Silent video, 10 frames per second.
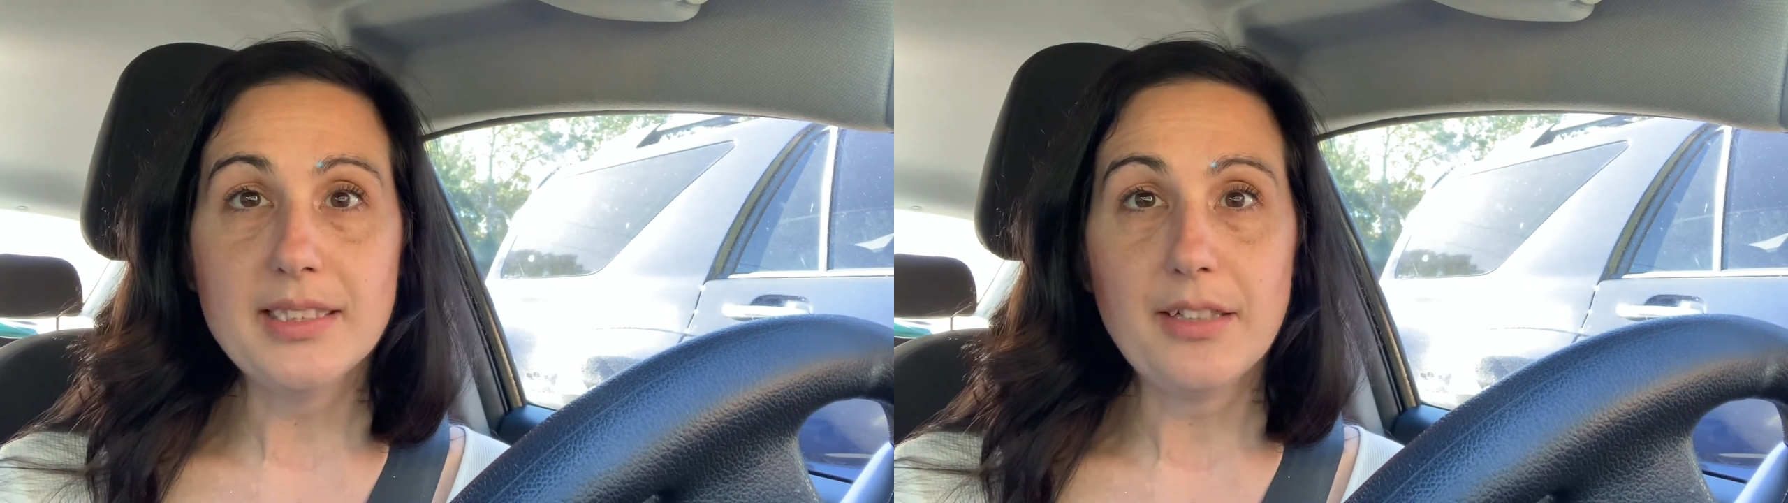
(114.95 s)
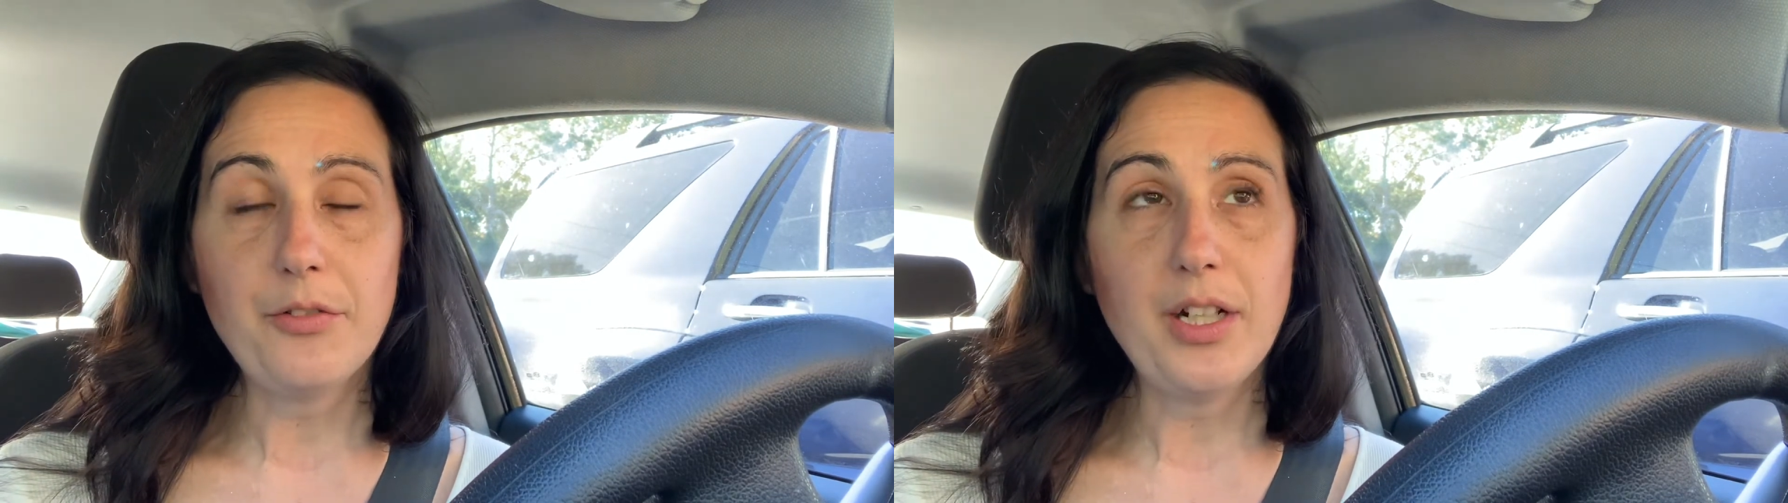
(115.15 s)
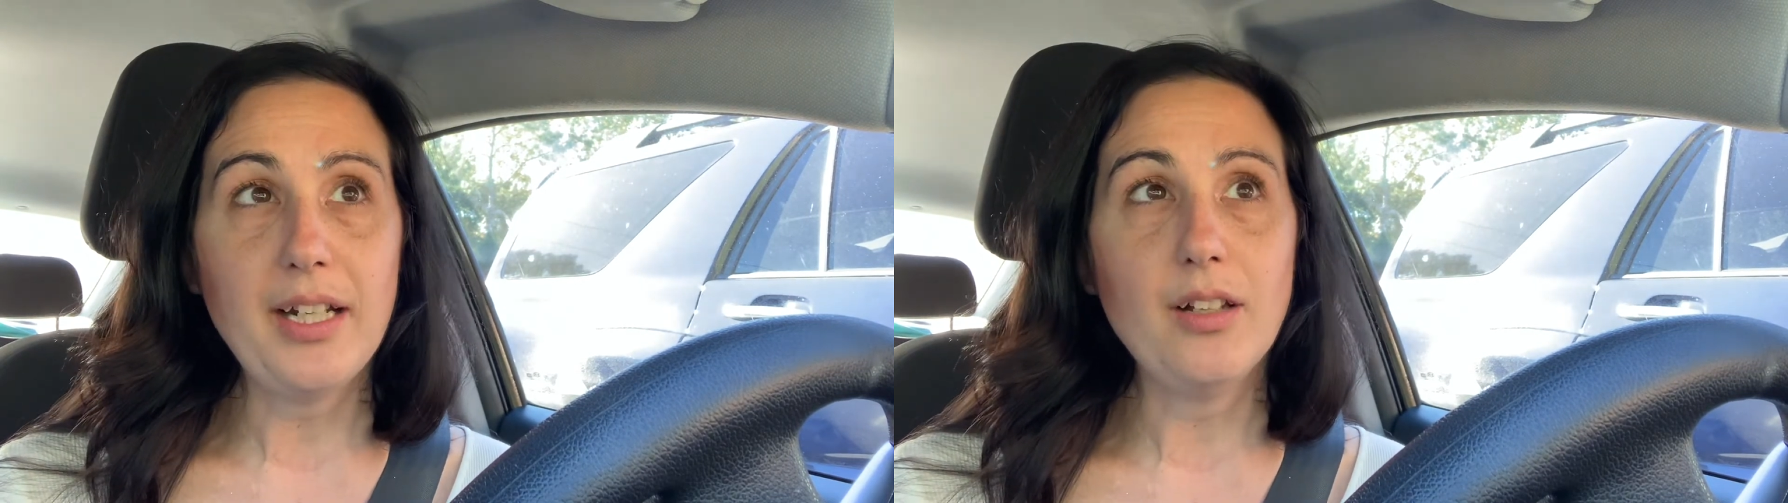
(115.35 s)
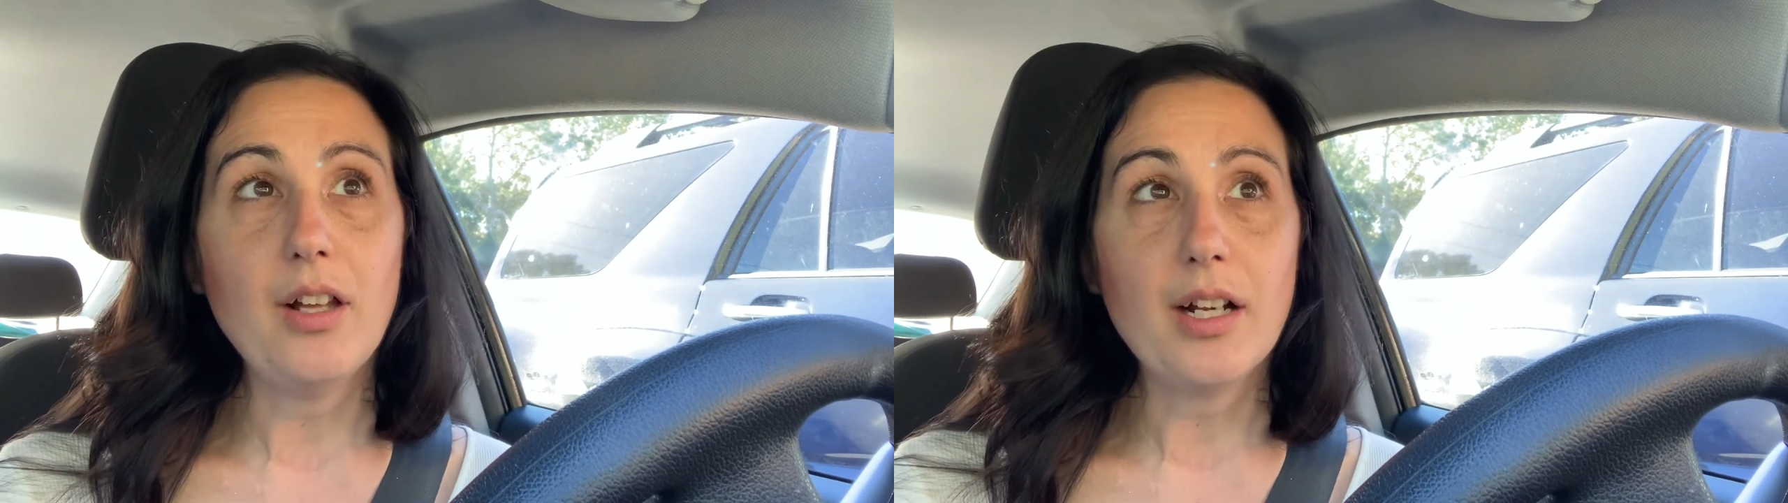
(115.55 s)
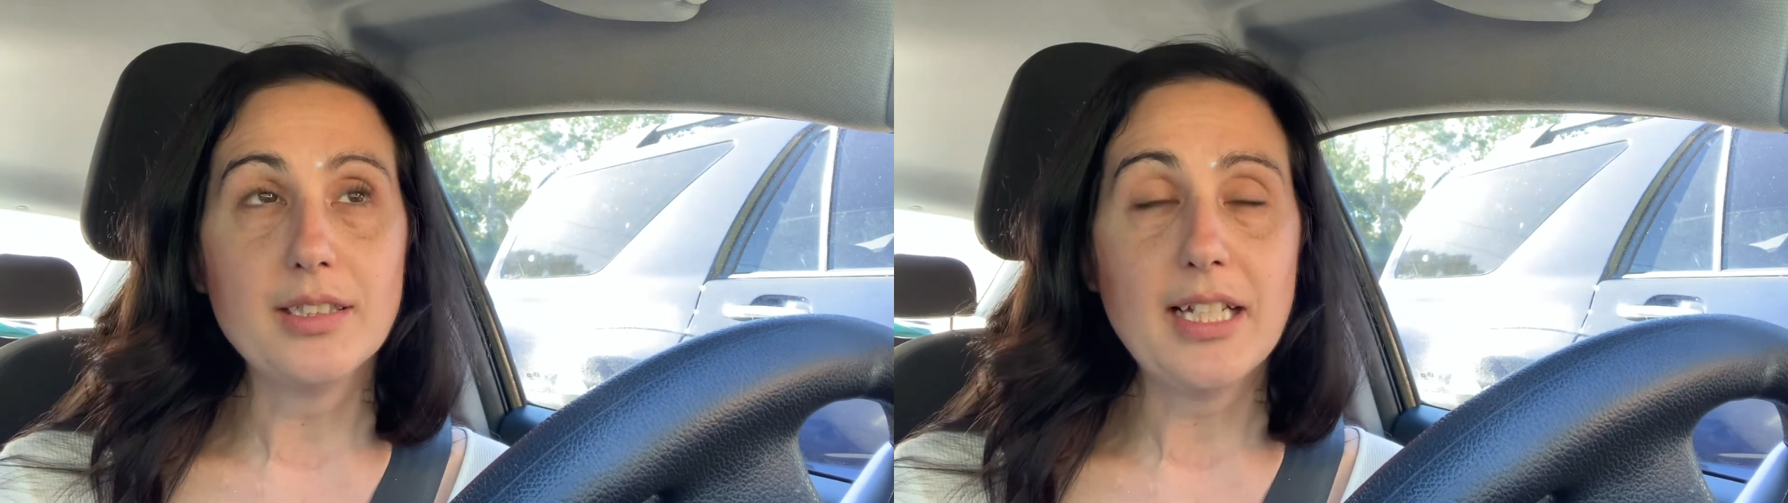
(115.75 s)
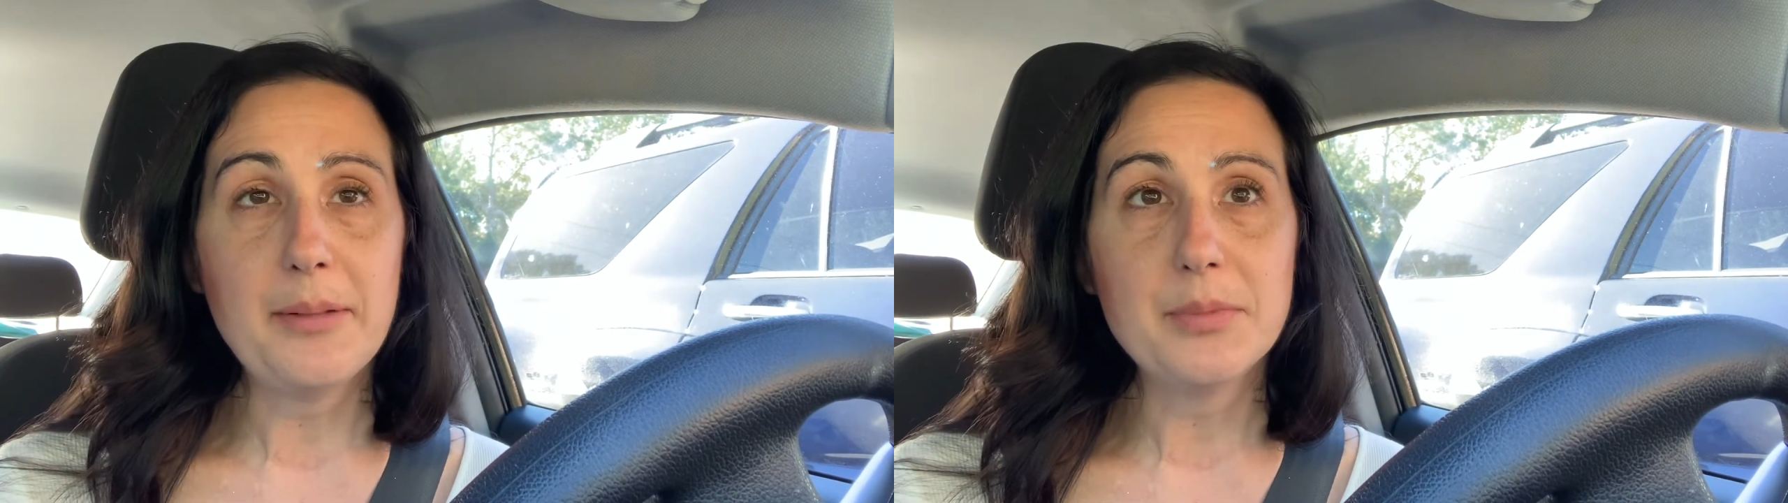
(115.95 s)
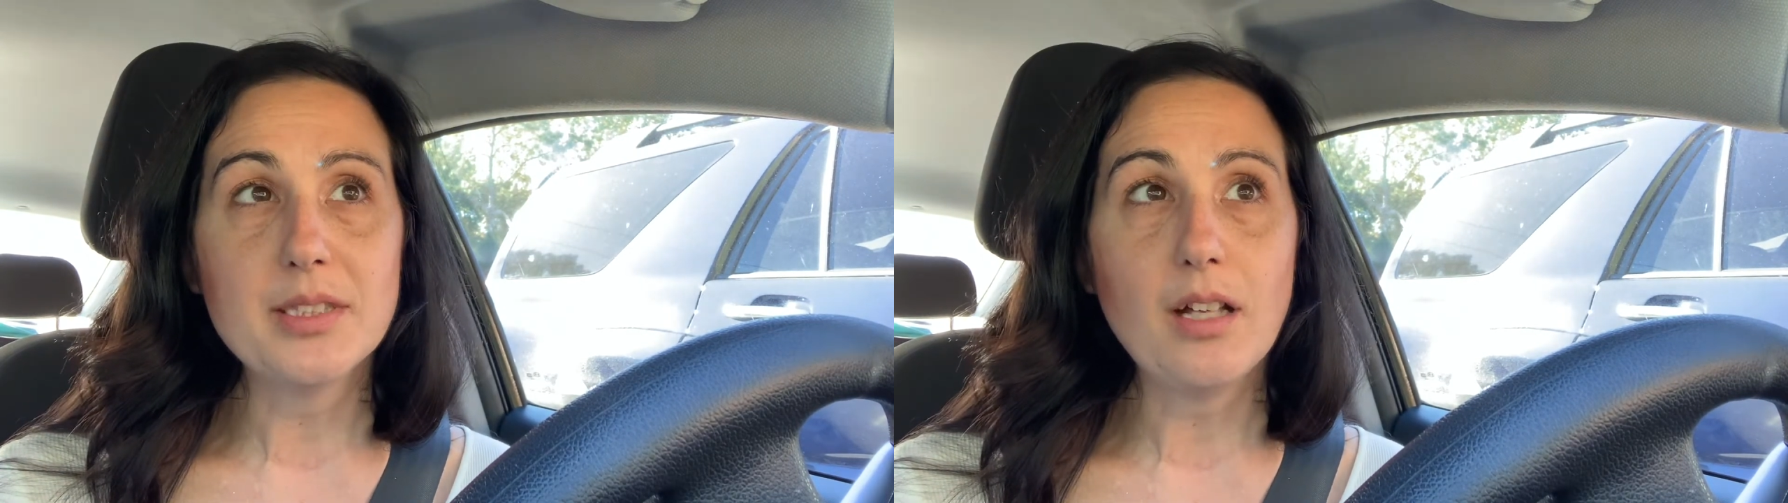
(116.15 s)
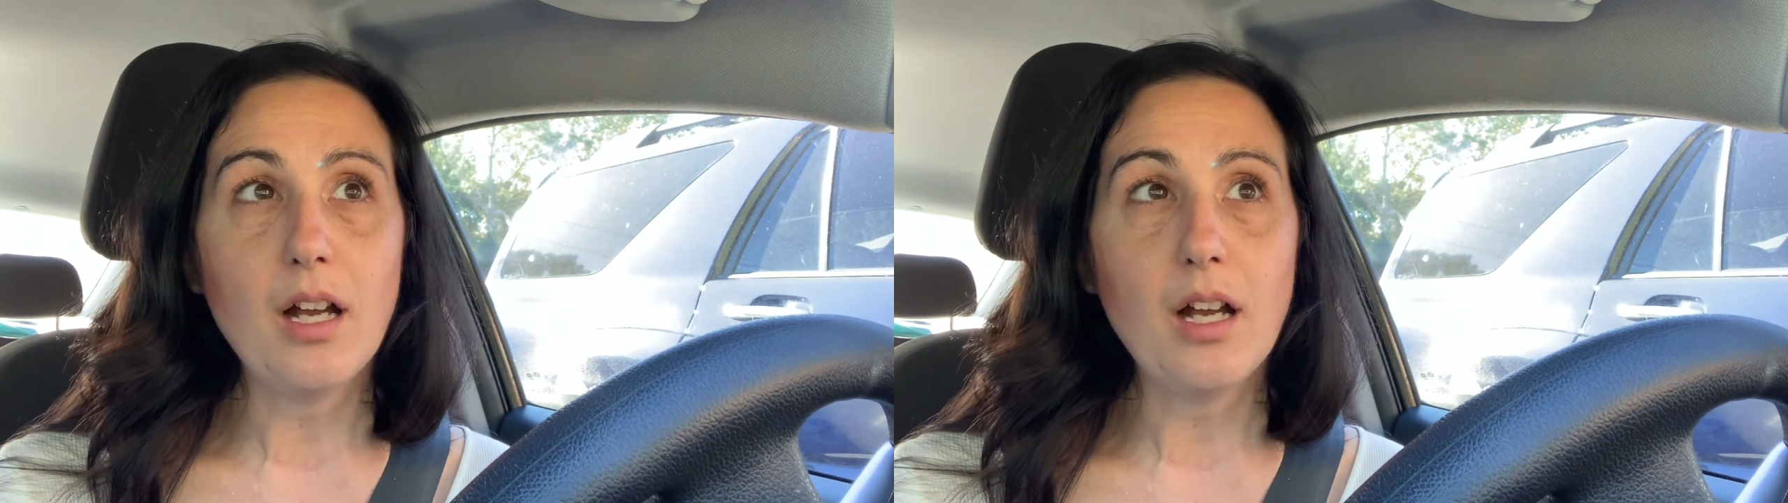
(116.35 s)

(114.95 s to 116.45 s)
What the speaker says: different, and a lot of times,